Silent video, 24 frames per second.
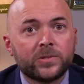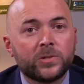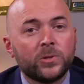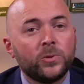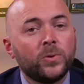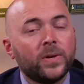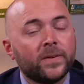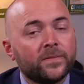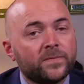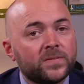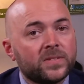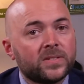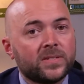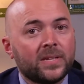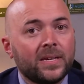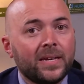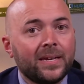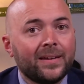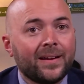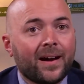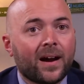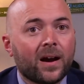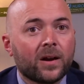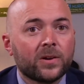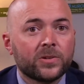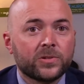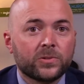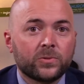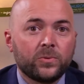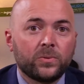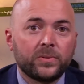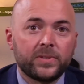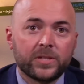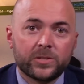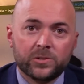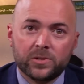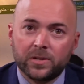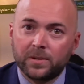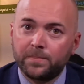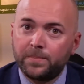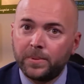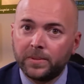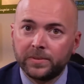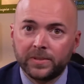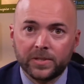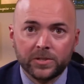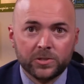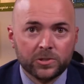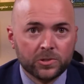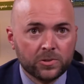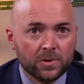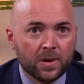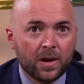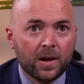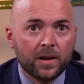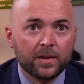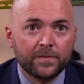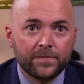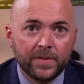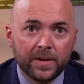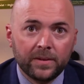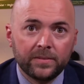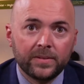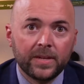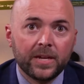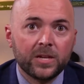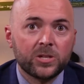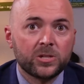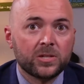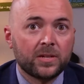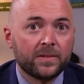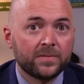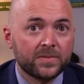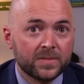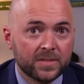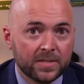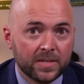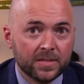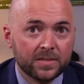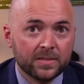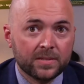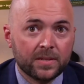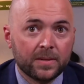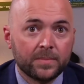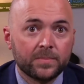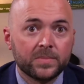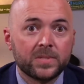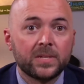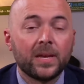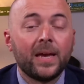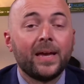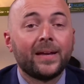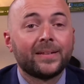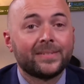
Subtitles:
you have seen our school district build a strong foundation of systems